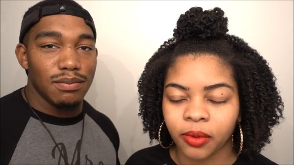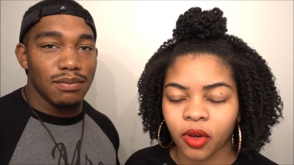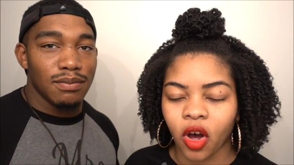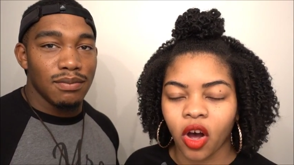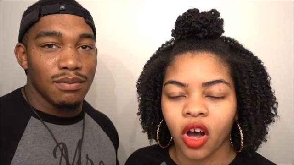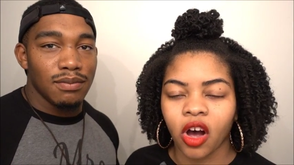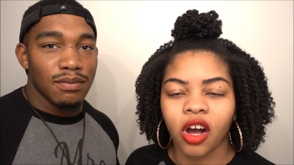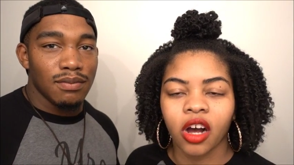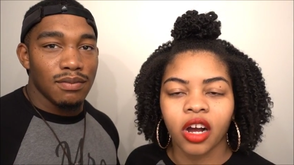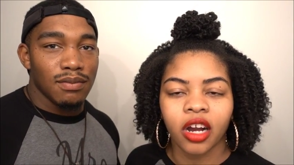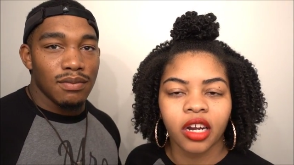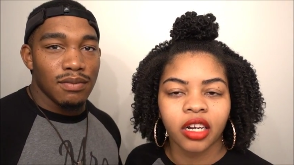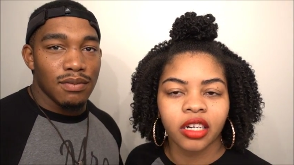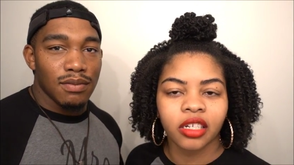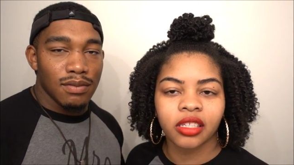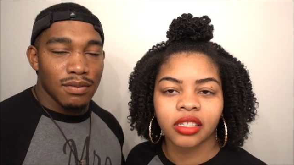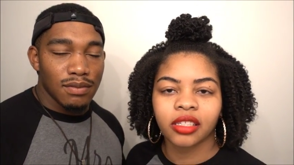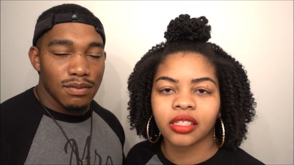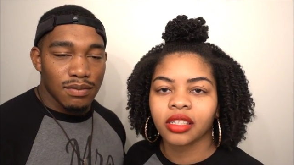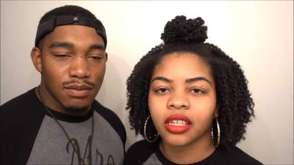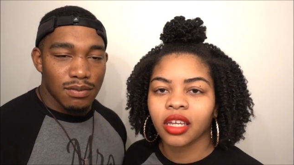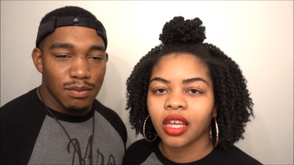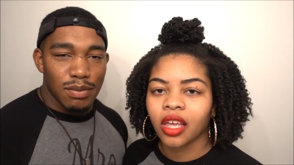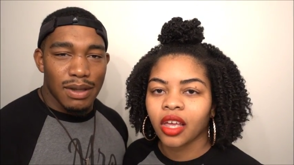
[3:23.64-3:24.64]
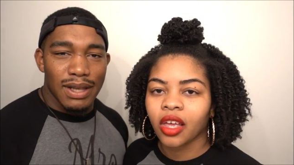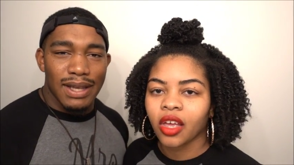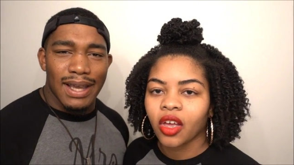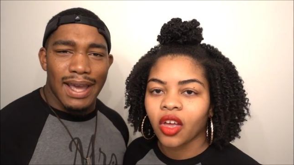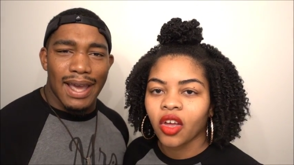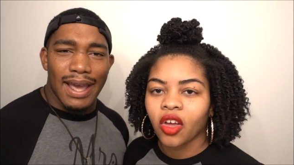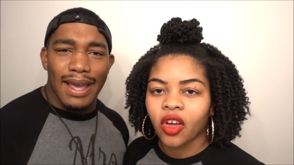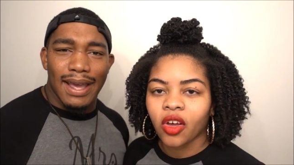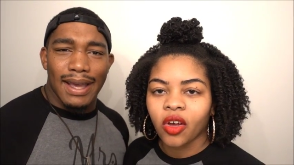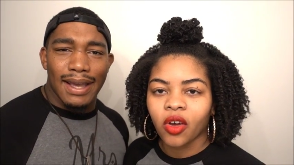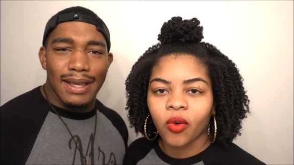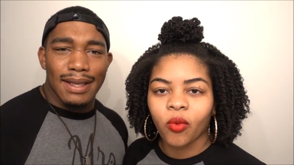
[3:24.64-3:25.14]
Speaker 1: some cards, play
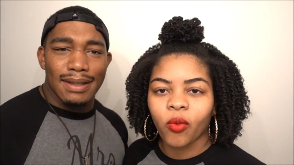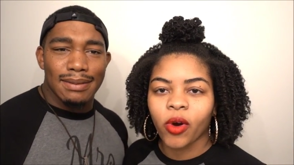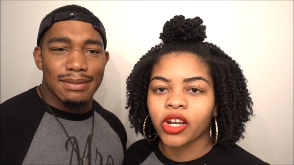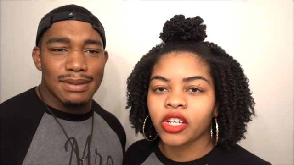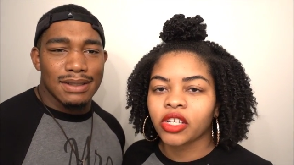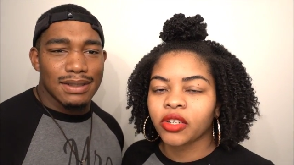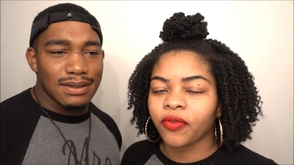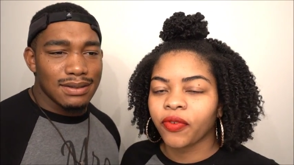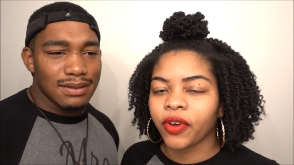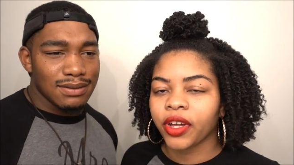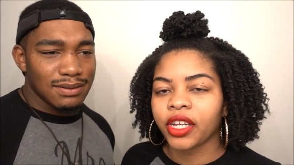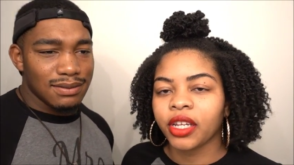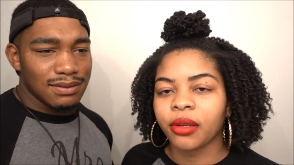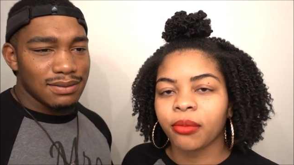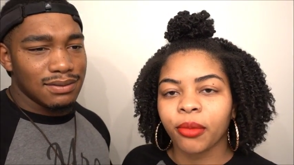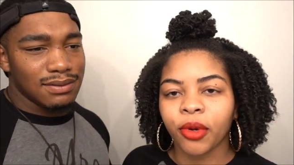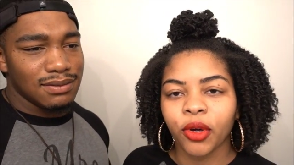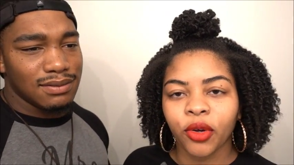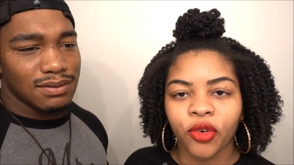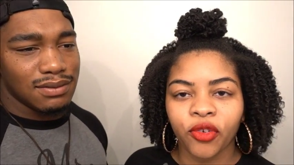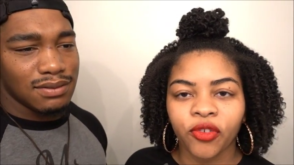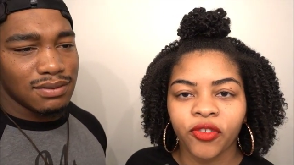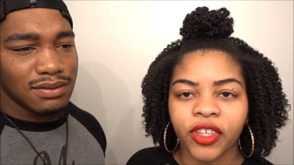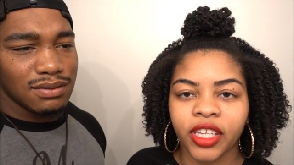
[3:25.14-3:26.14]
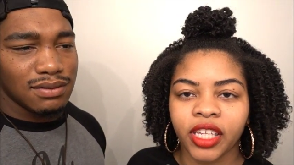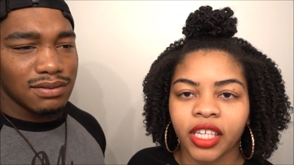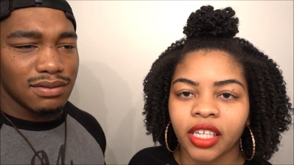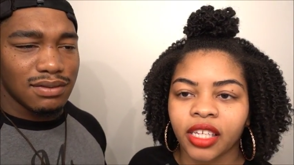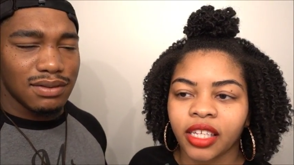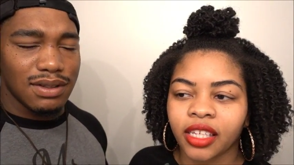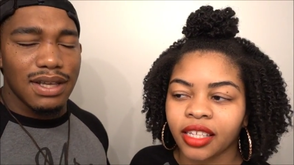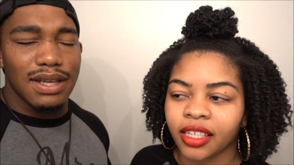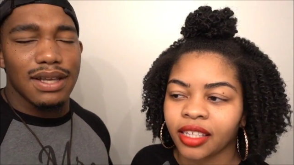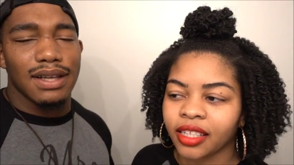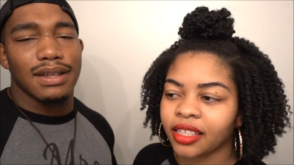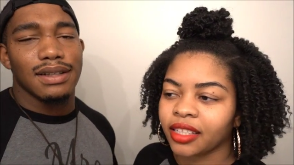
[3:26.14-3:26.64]
games, watch a funny movie.
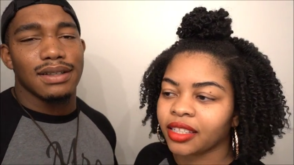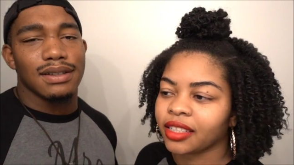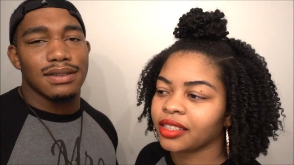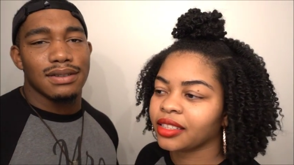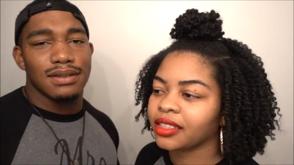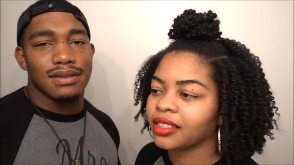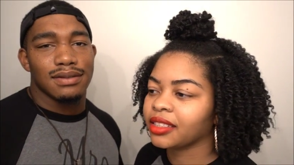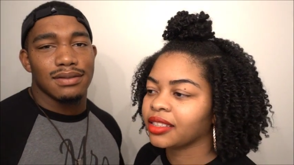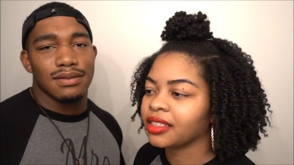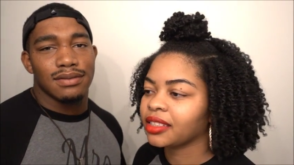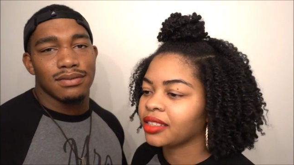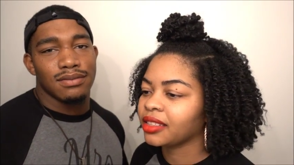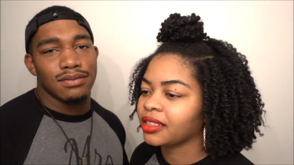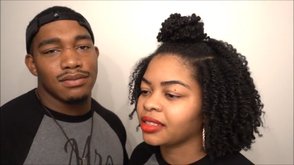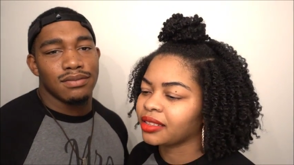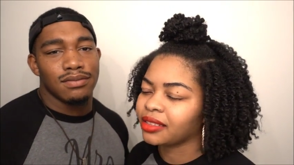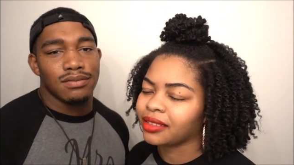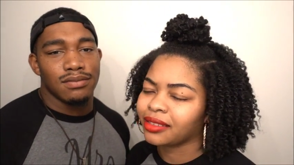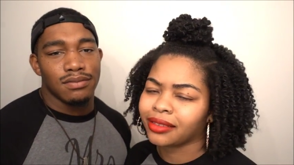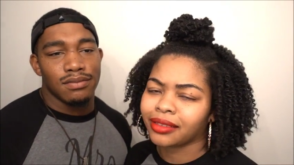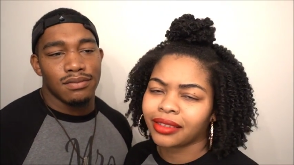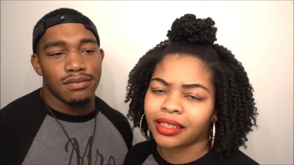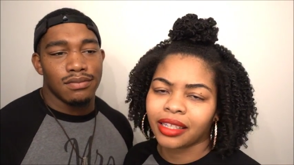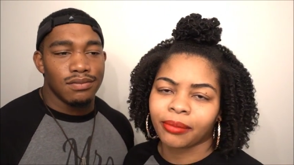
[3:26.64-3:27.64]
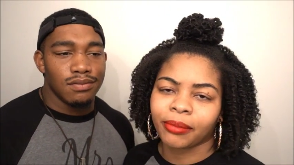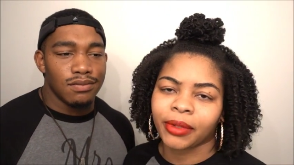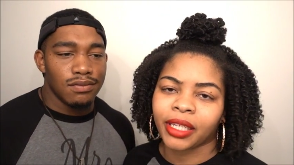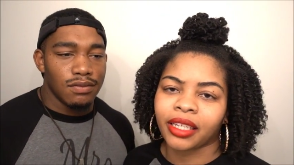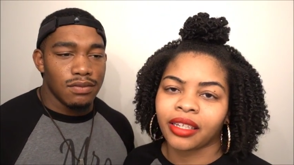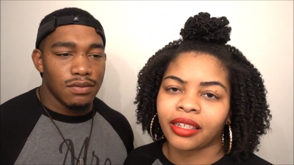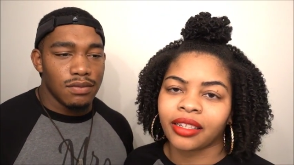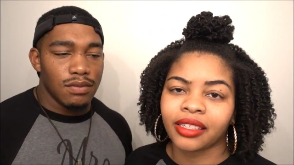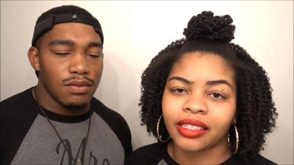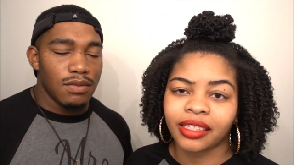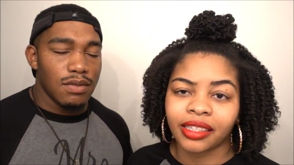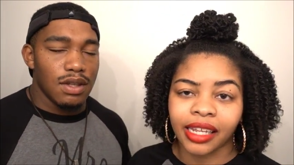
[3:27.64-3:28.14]
Yeah, I mean
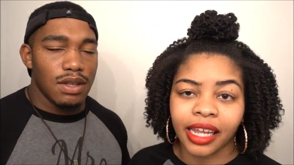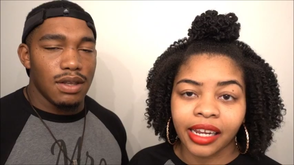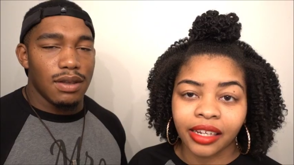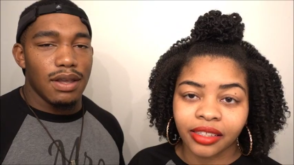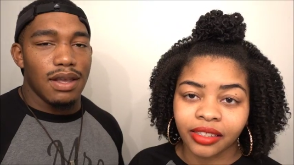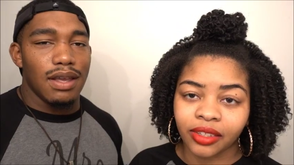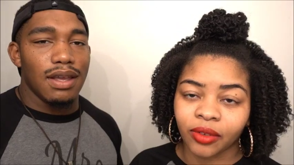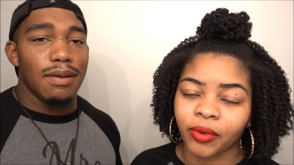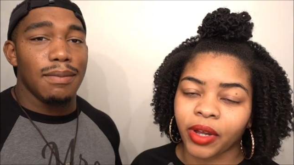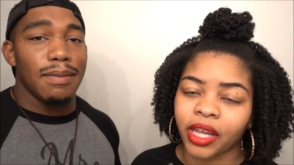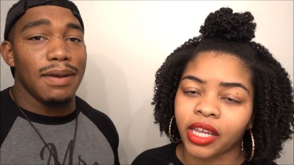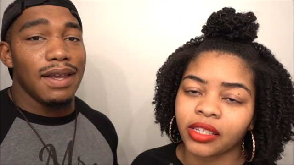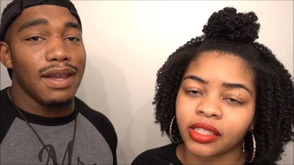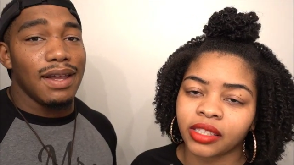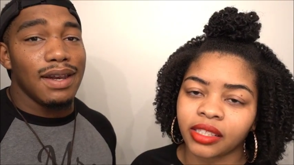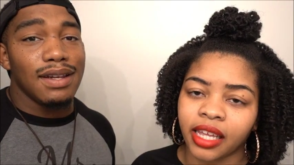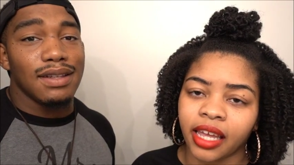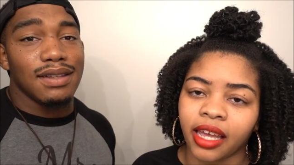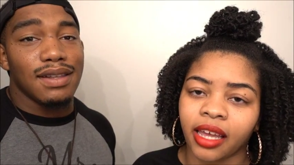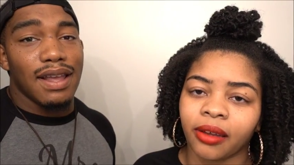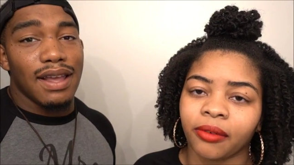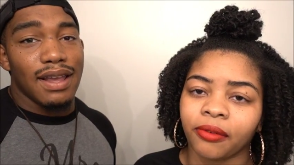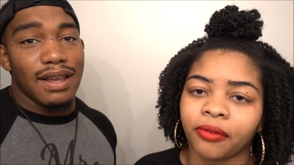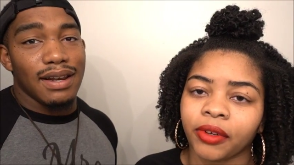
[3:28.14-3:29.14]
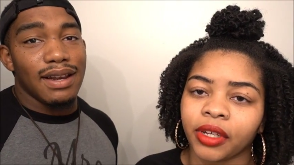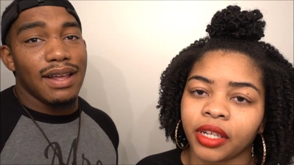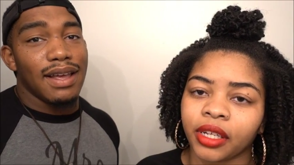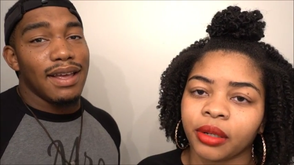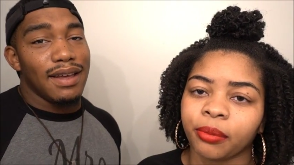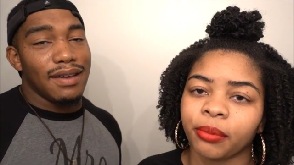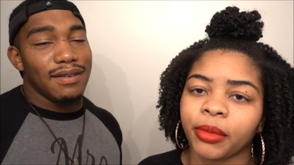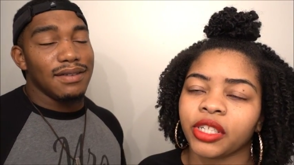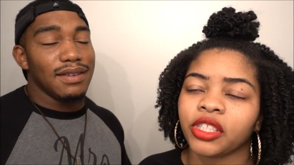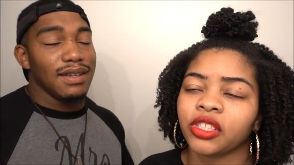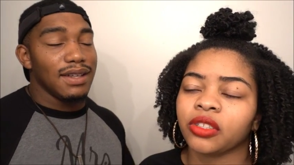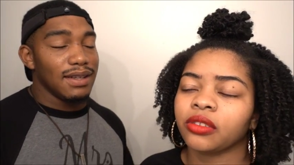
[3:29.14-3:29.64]
there's lots of it, ways to have fun, have,
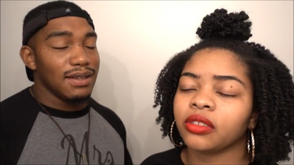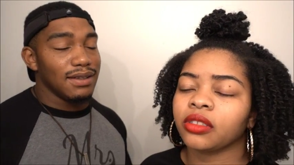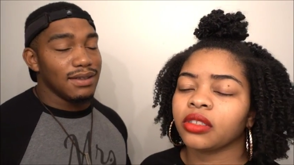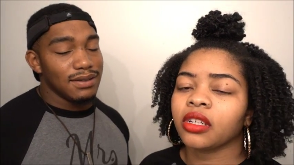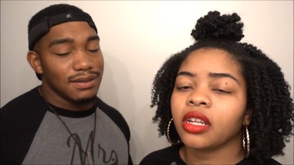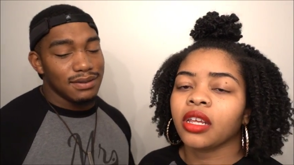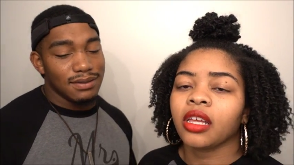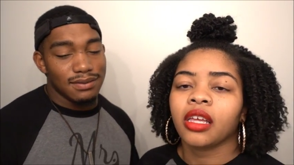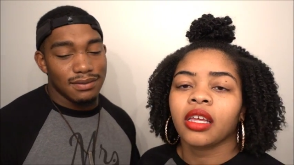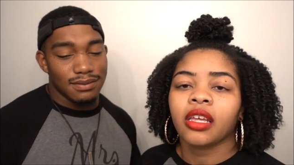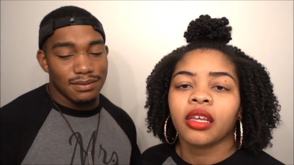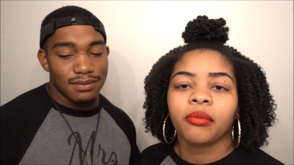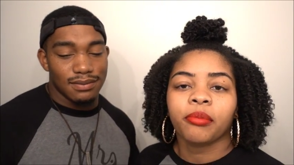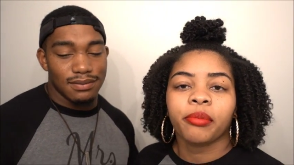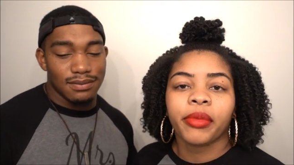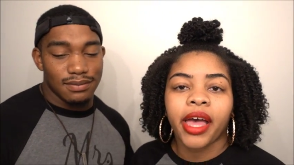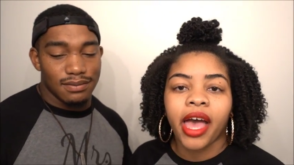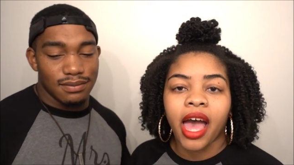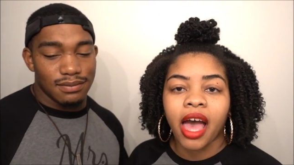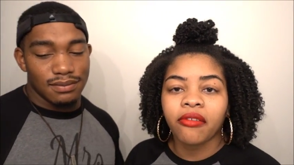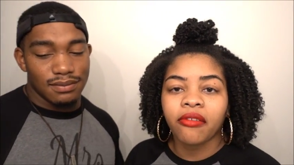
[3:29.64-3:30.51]
but you, yeah. but